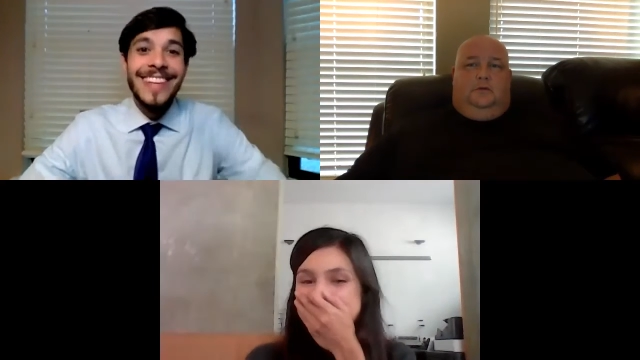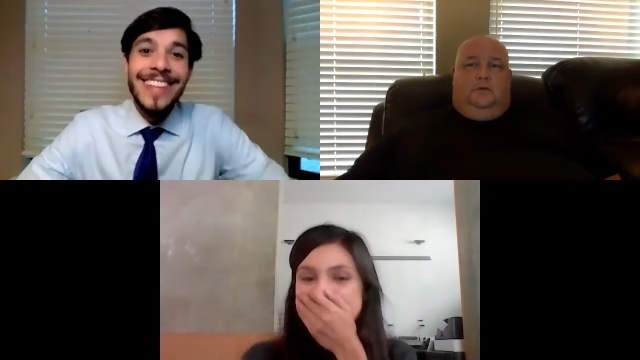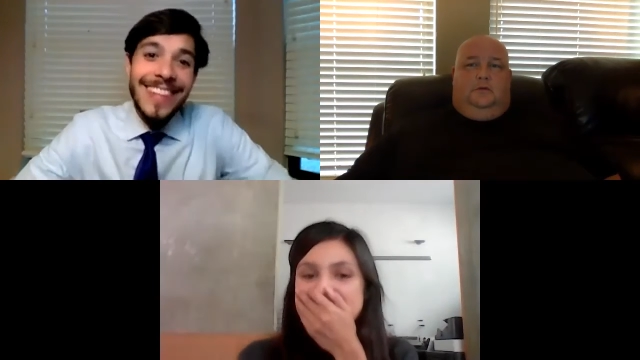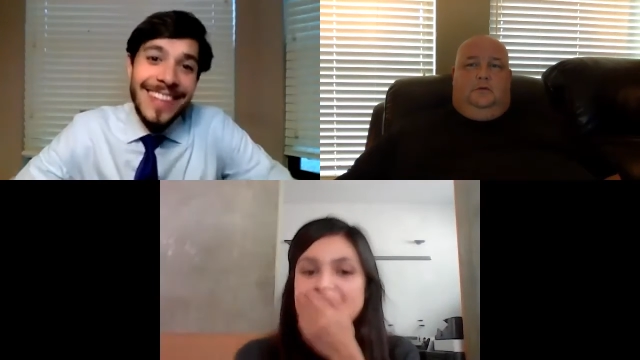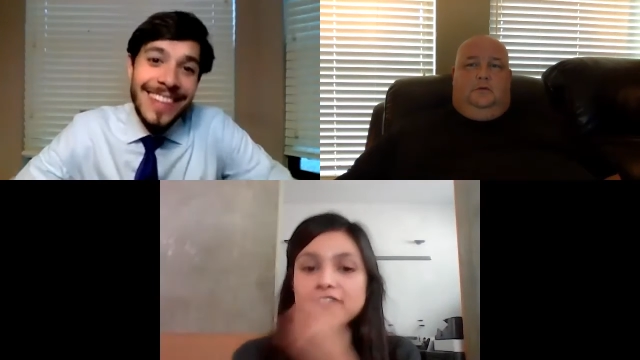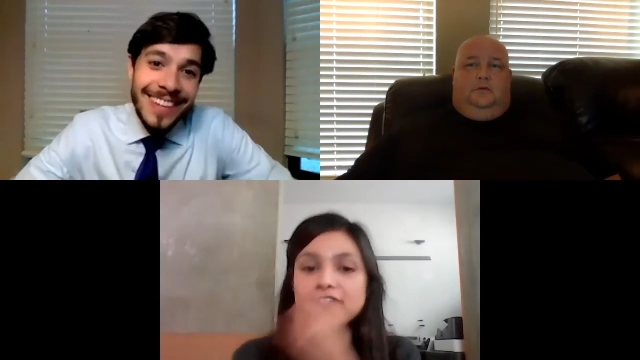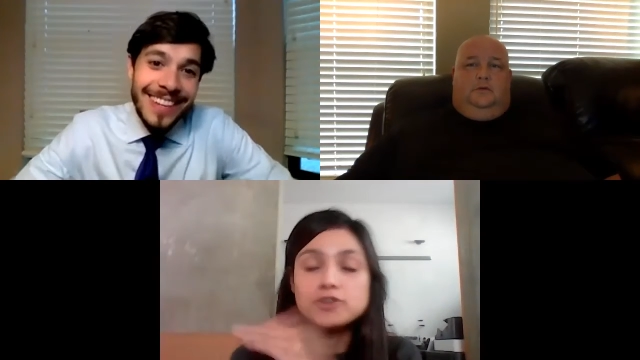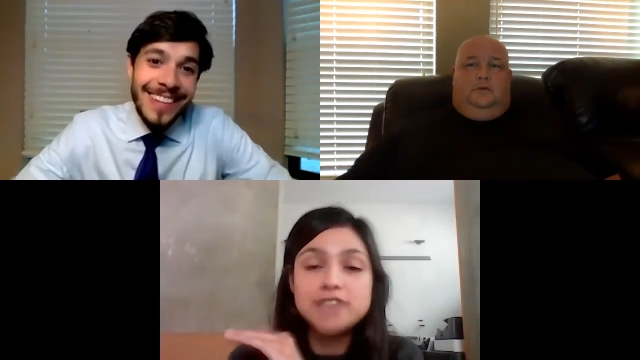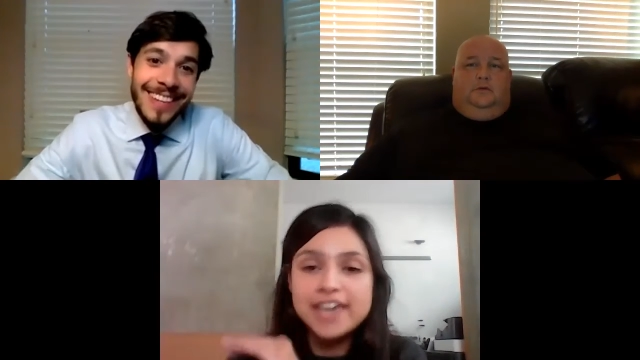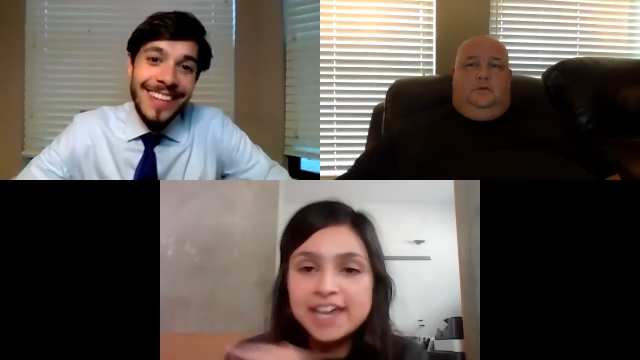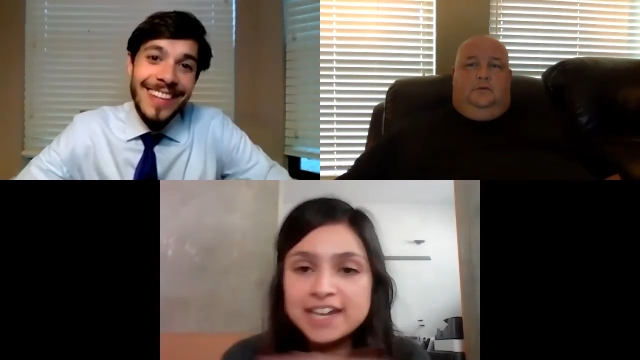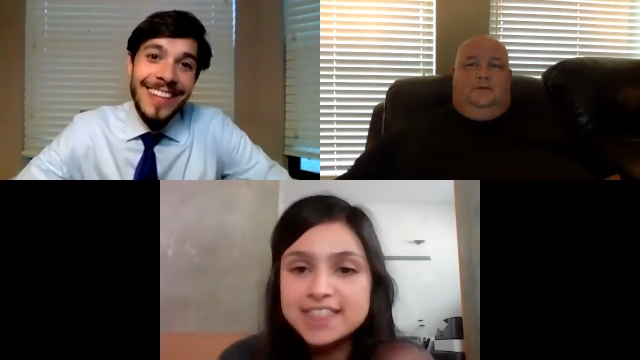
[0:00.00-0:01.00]
Speaker 1: If you take
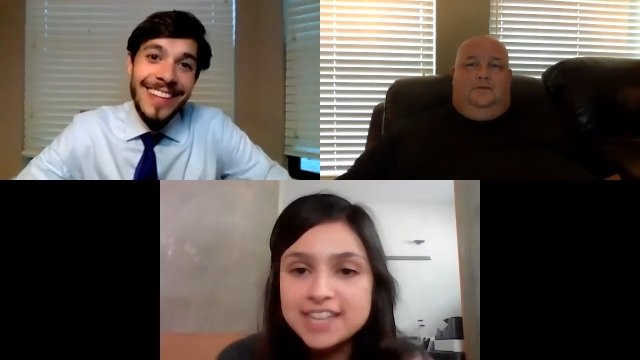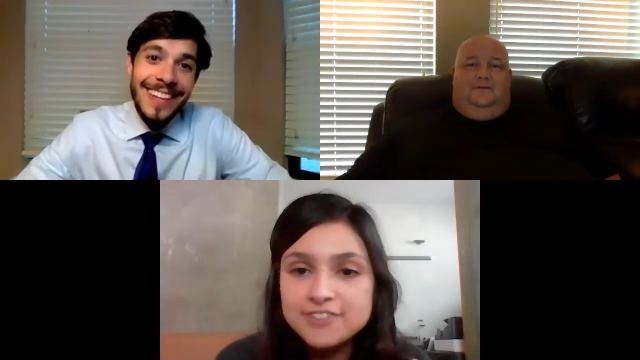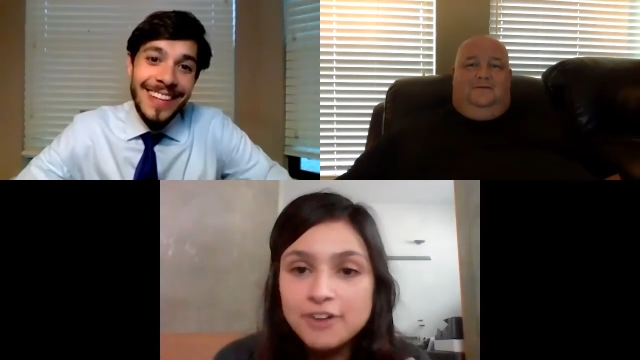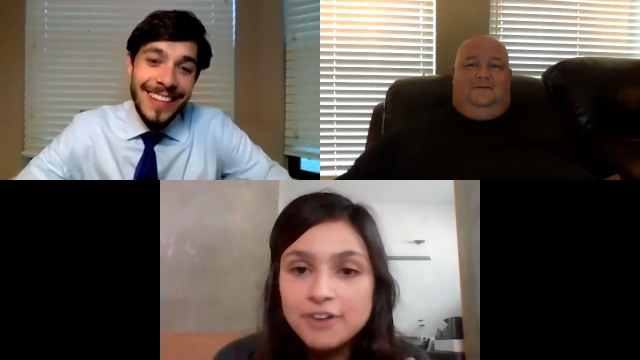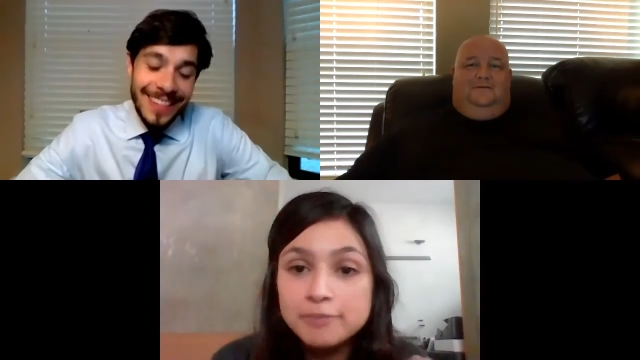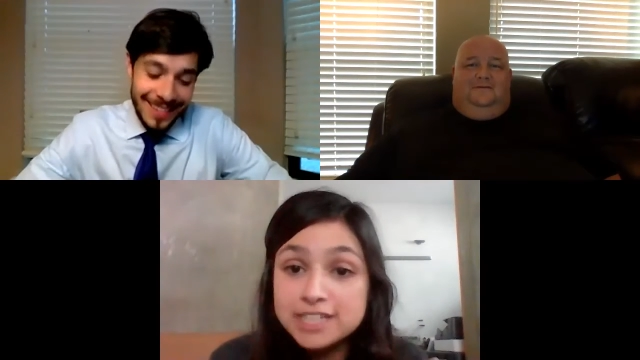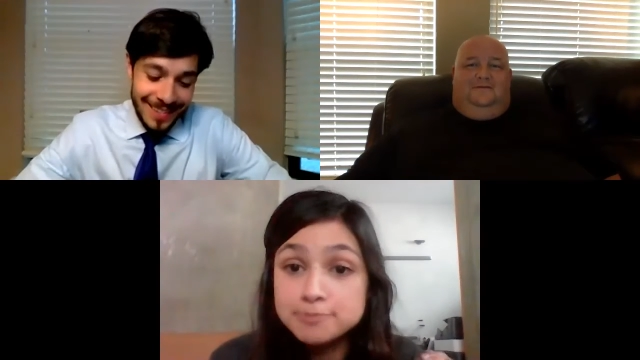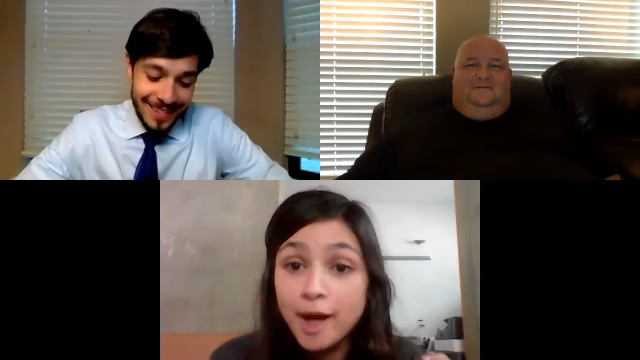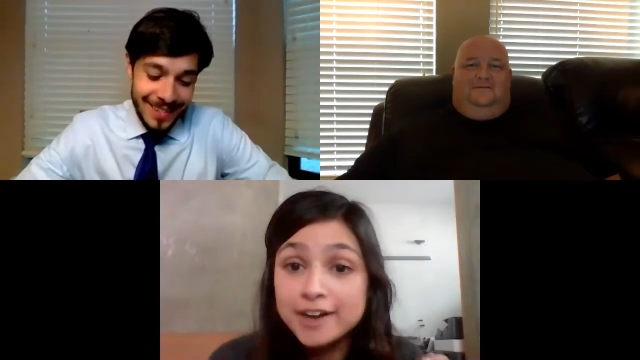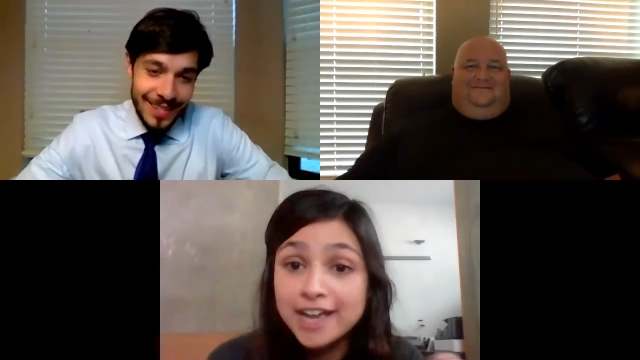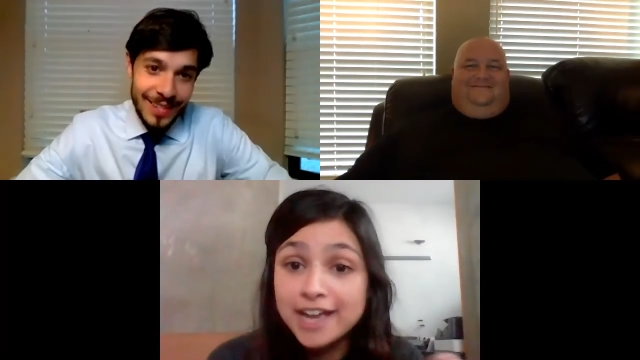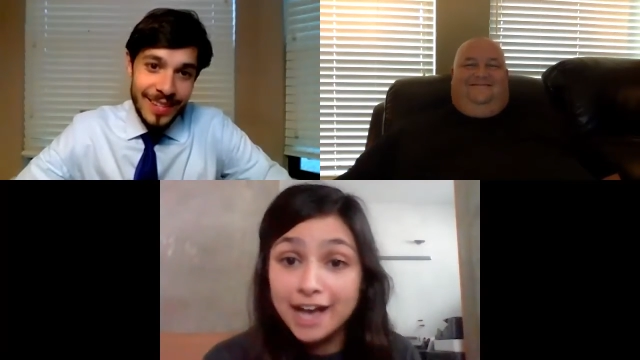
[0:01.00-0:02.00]
anything from this
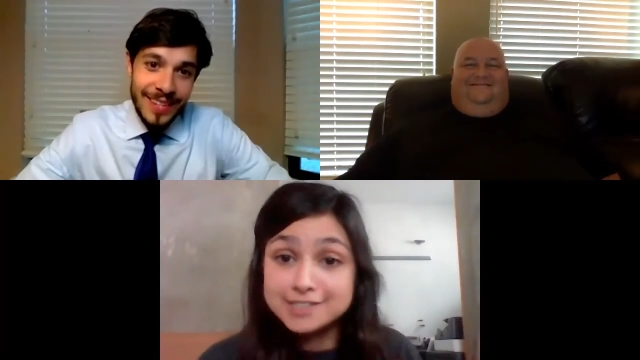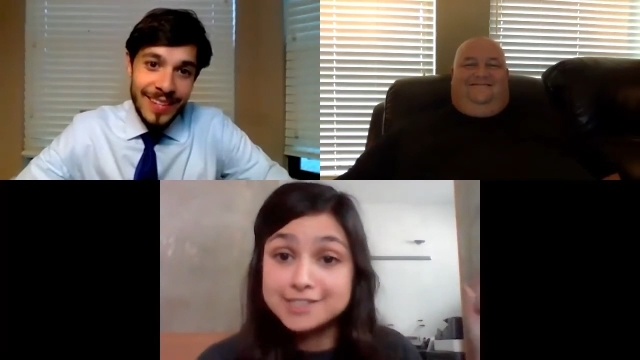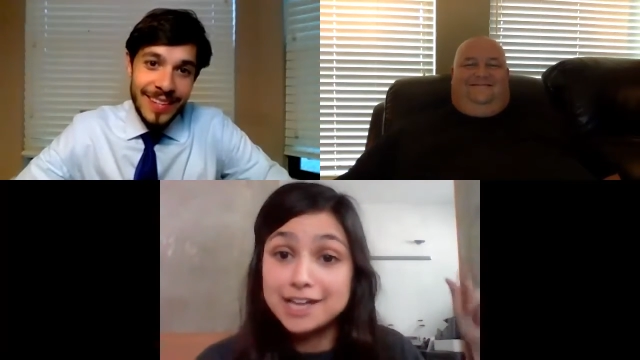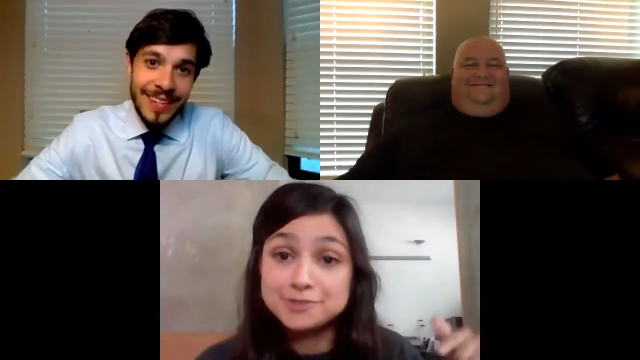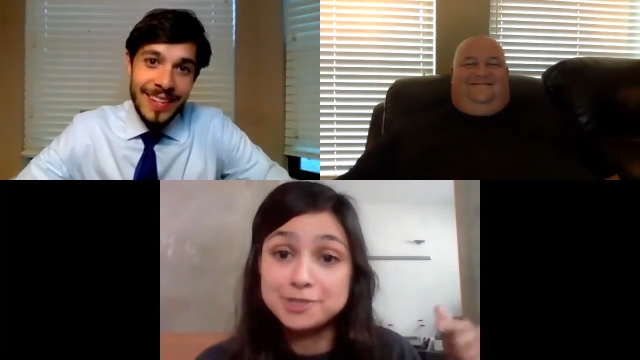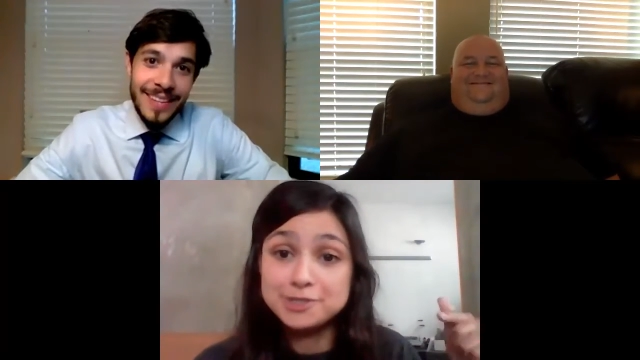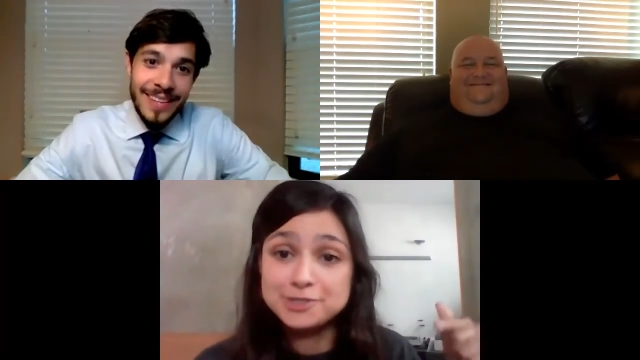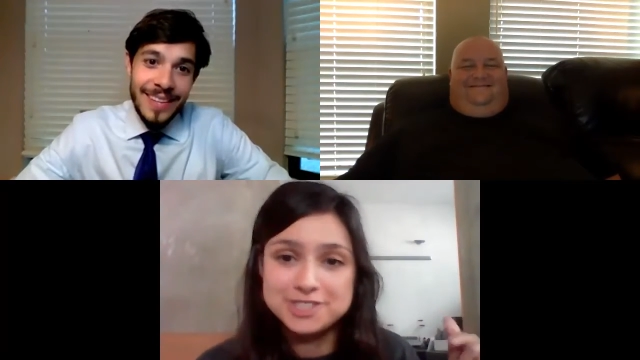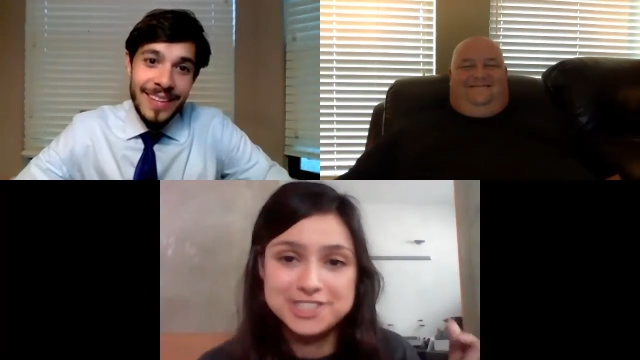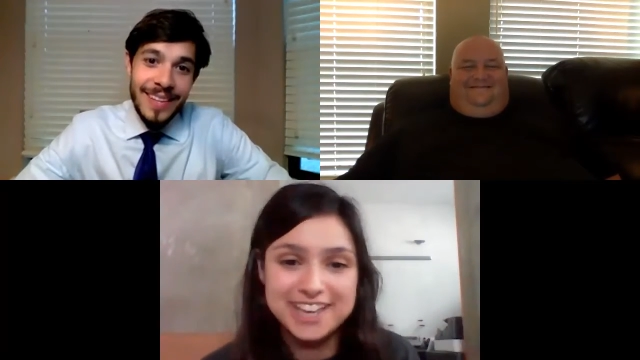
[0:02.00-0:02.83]
podcast, that's what you should take.